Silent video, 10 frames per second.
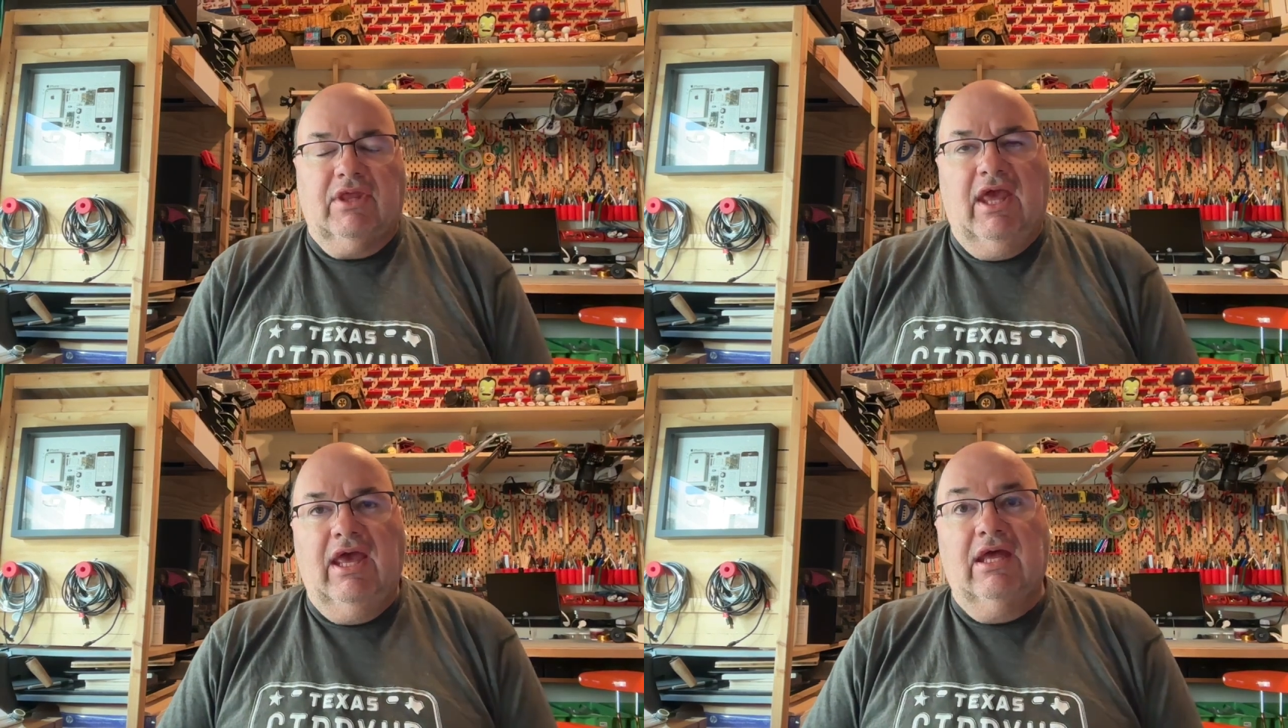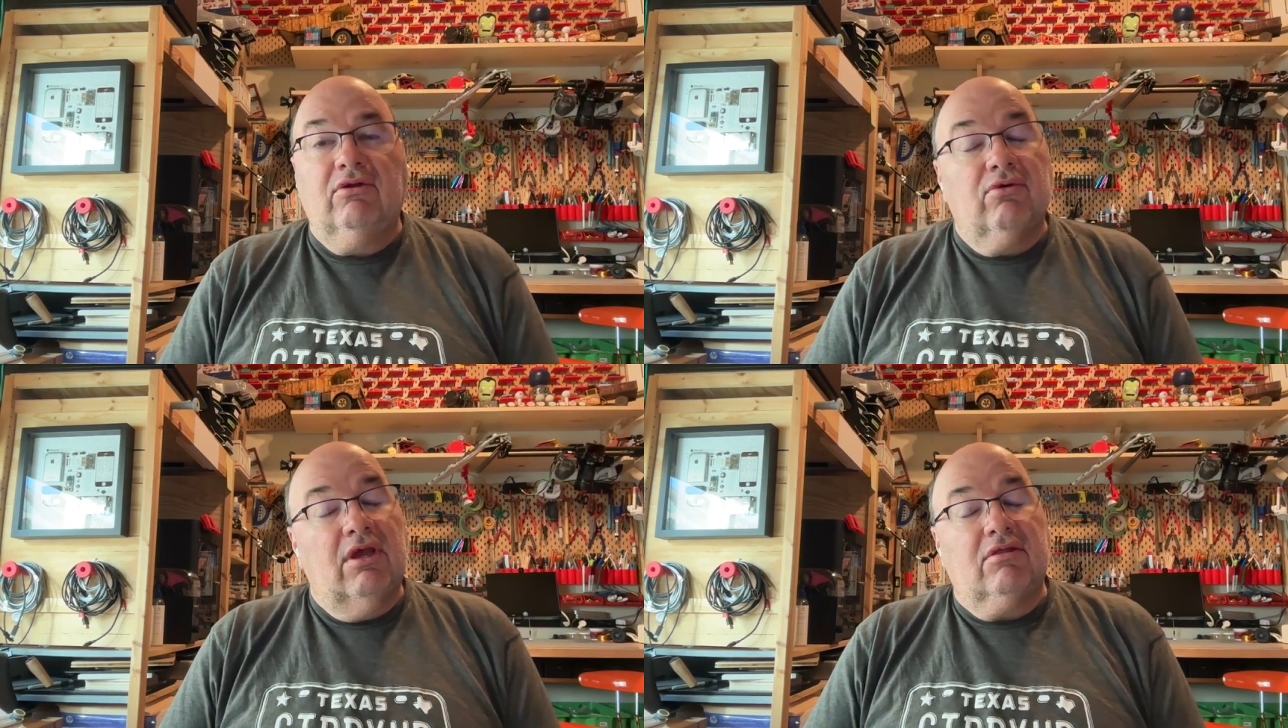and
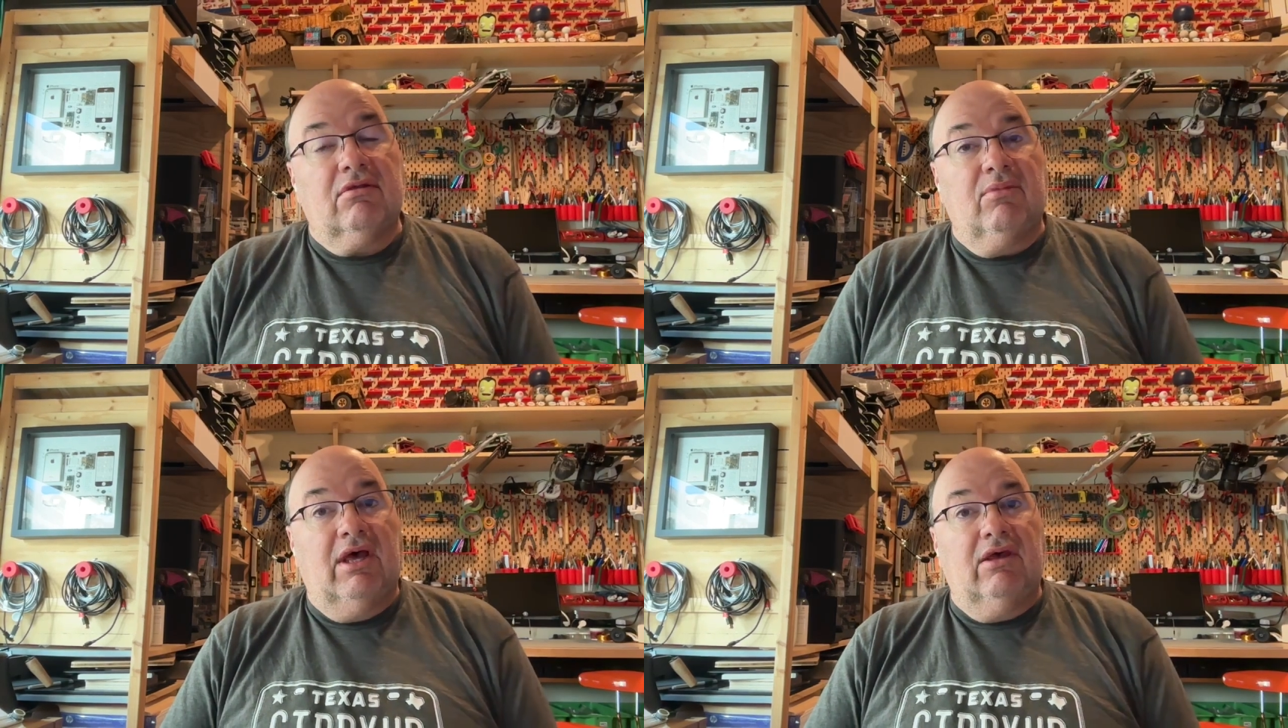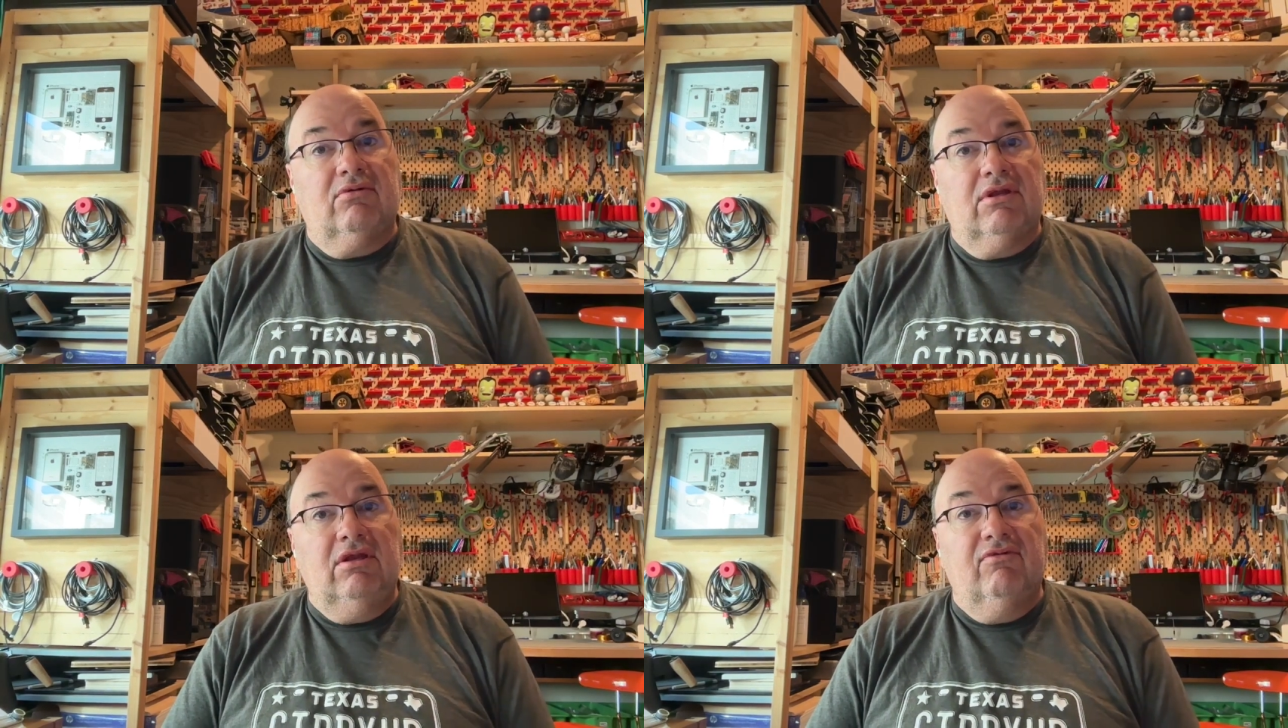create some
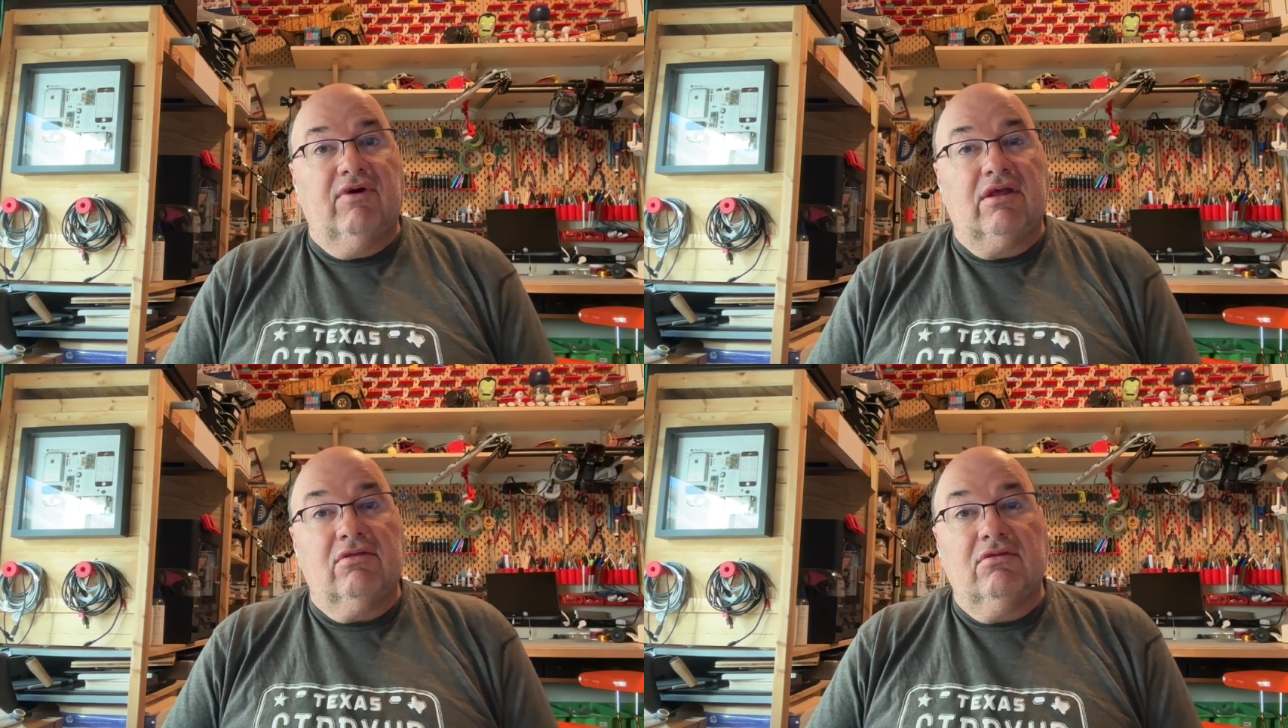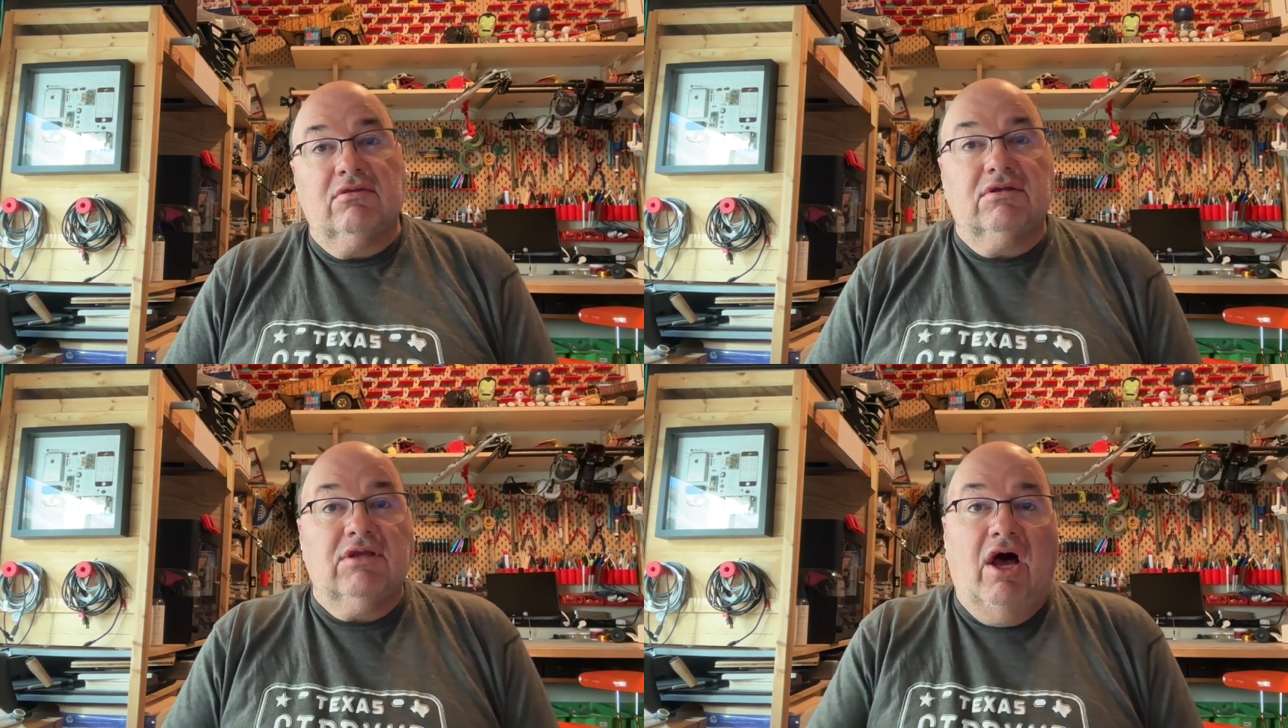IoT devices
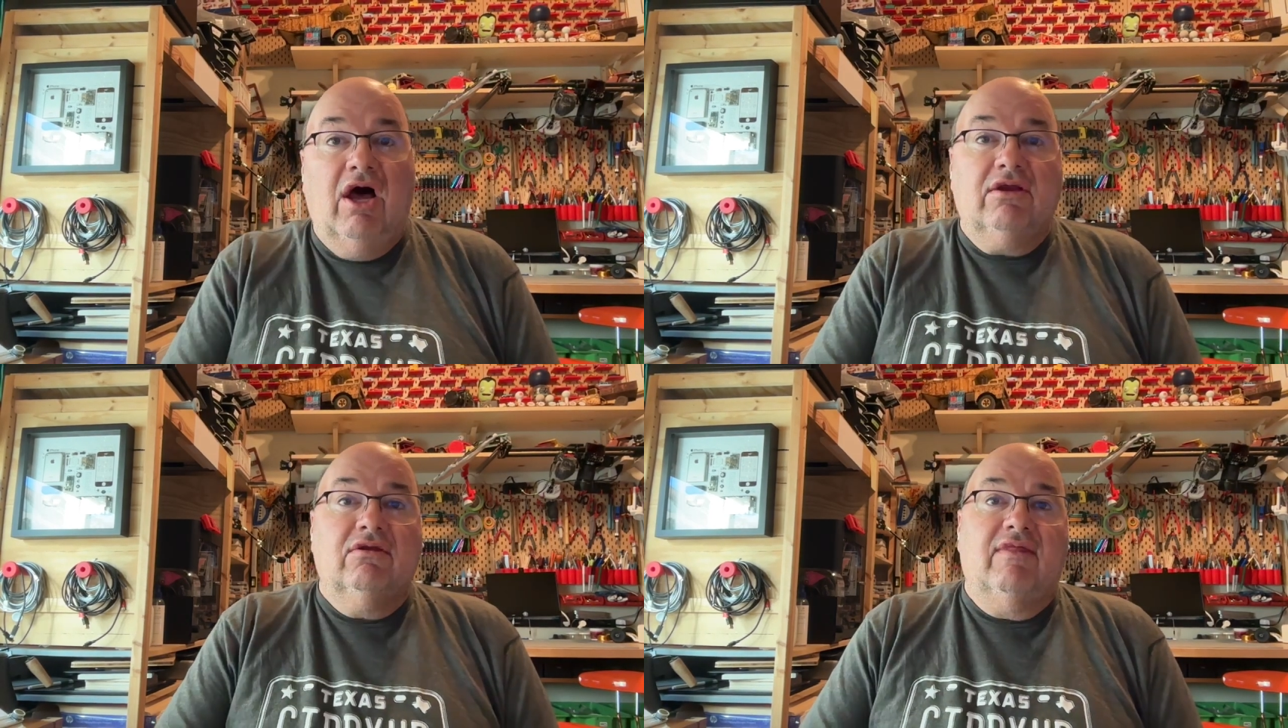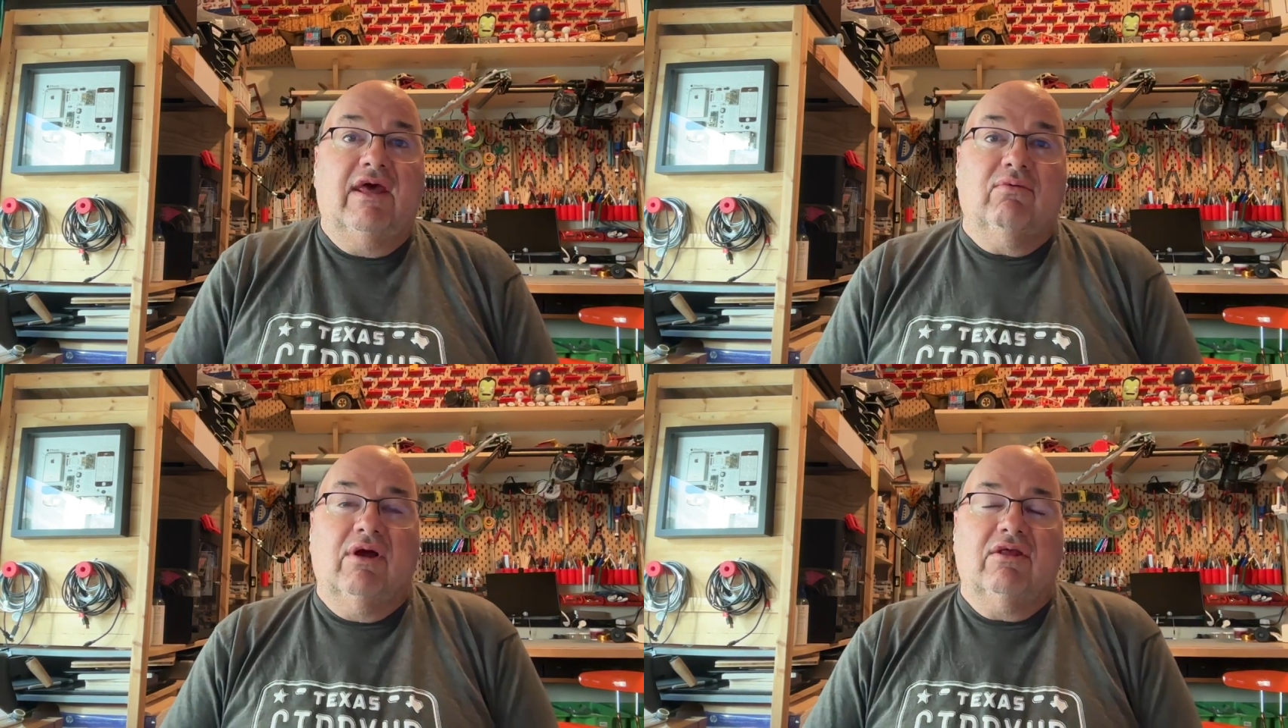to talk to
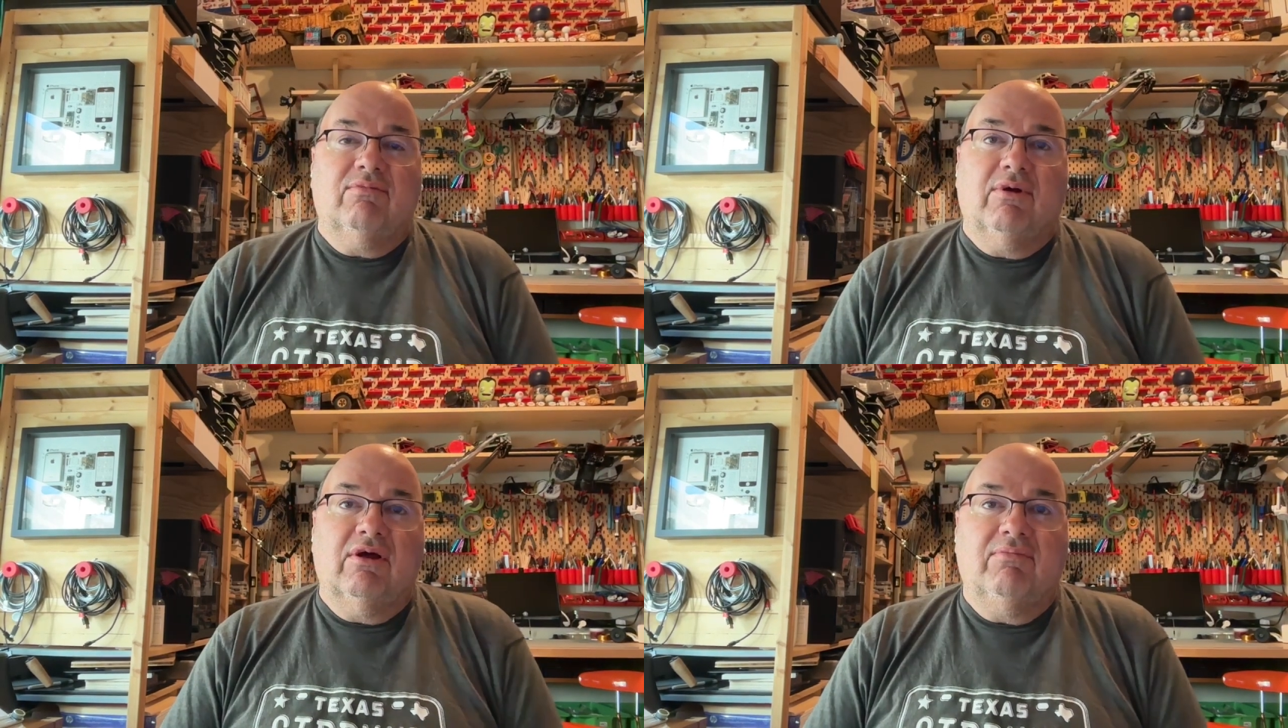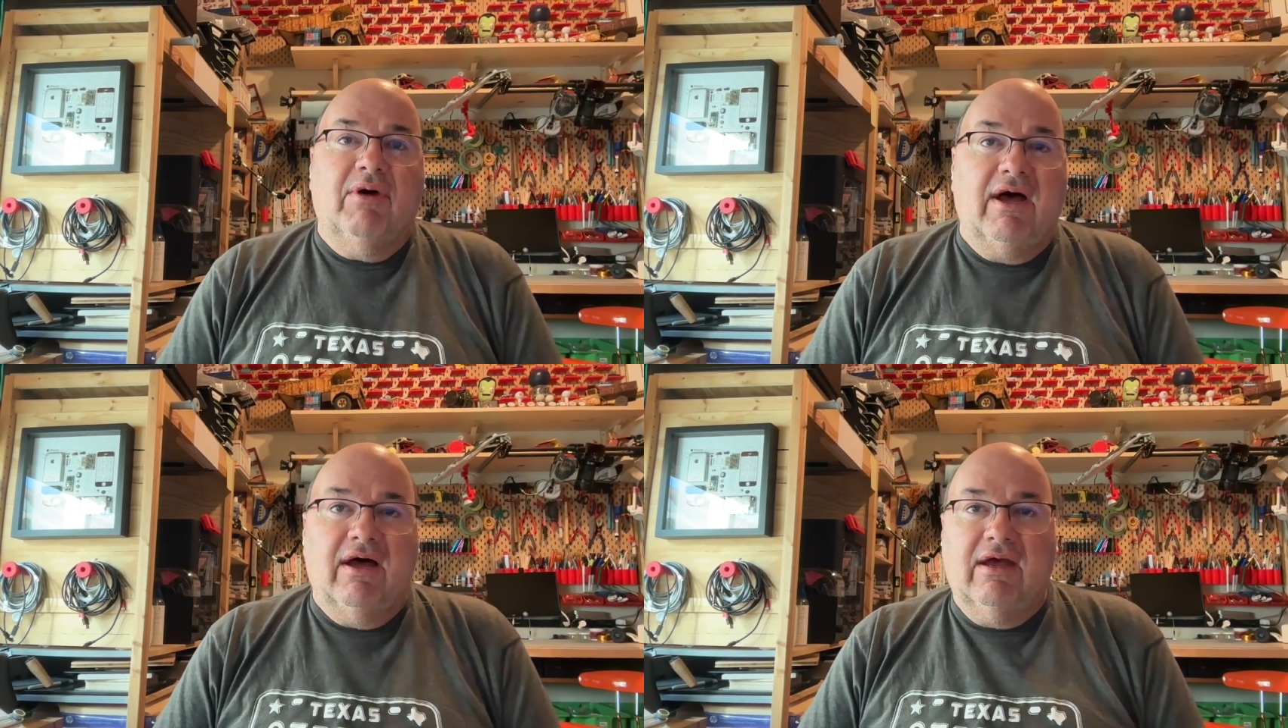that Raspberry
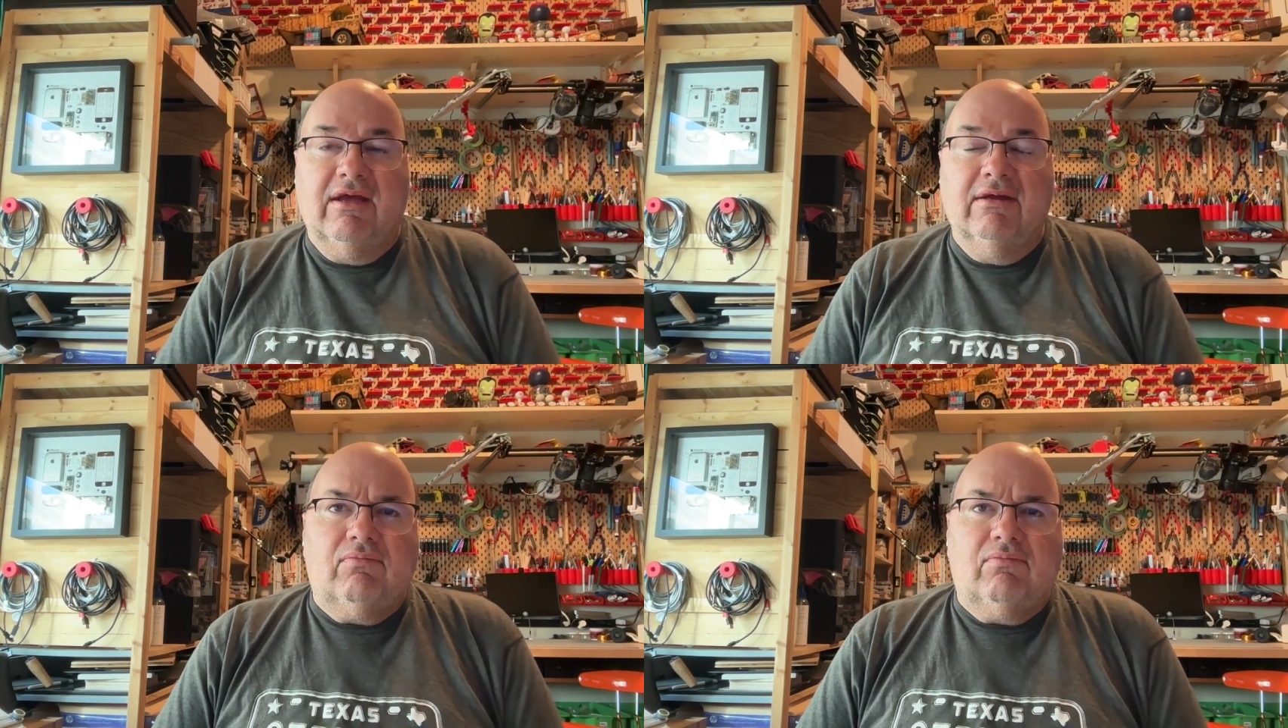Pi.